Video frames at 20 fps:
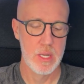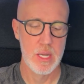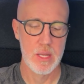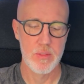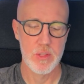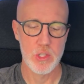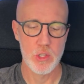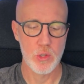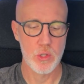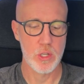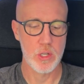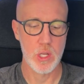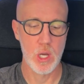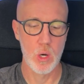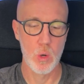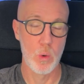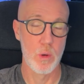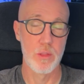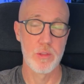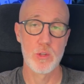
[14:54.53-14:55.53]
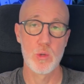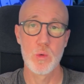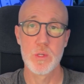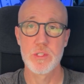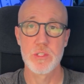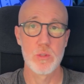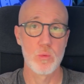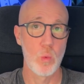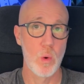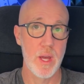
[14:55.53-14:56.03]
then you could go with
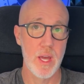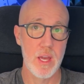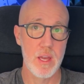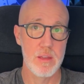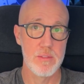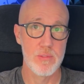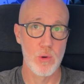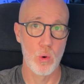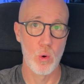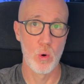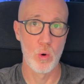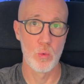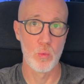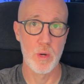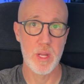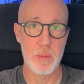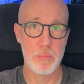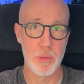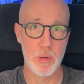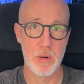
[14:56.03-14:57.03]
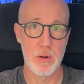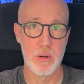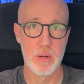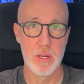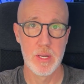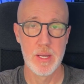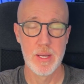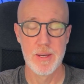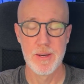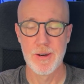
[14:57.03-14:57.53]
Twisted Wave or Reaper.
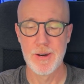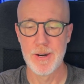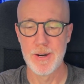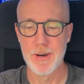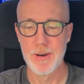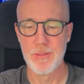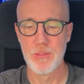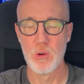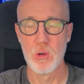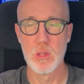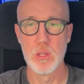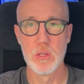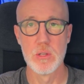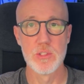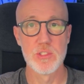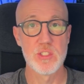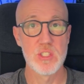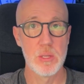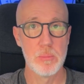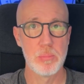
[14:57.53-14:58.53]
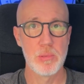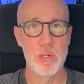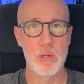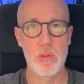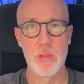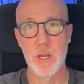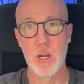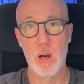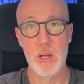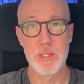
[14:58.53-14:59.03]
Uh, they're a little simpler
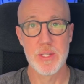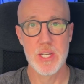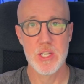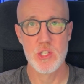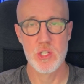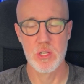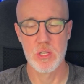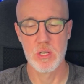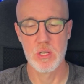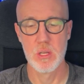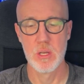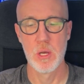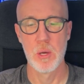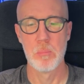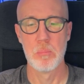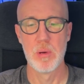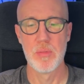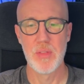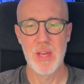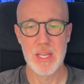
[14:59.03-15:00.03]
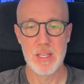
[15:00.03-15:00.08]
than Audition, but they